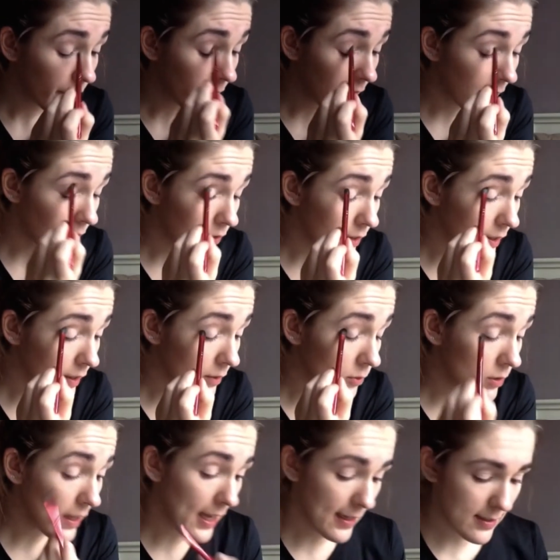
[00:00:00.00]
so everything
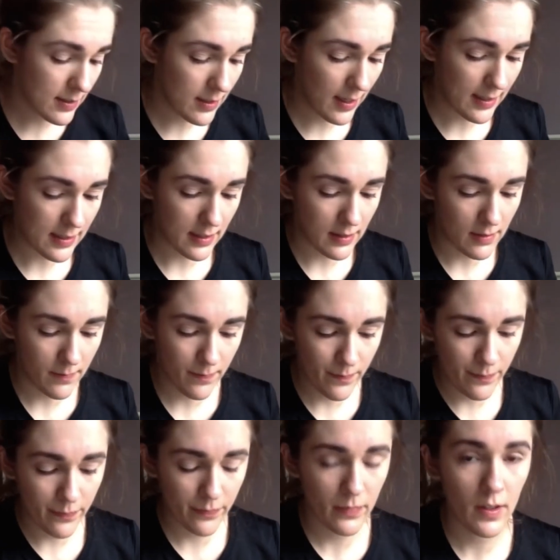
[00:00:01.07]
will last nice and
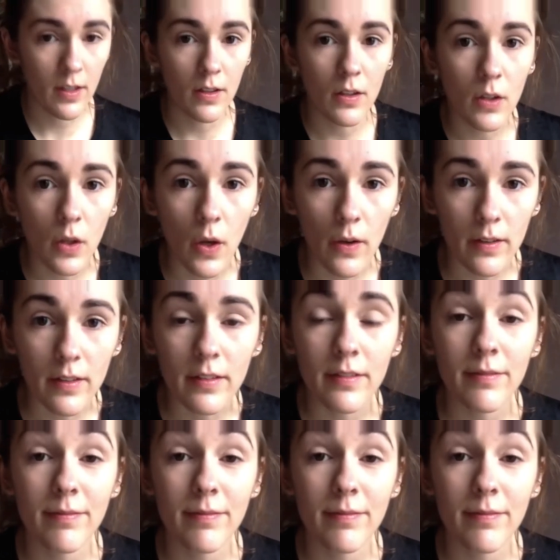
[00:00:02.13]
long.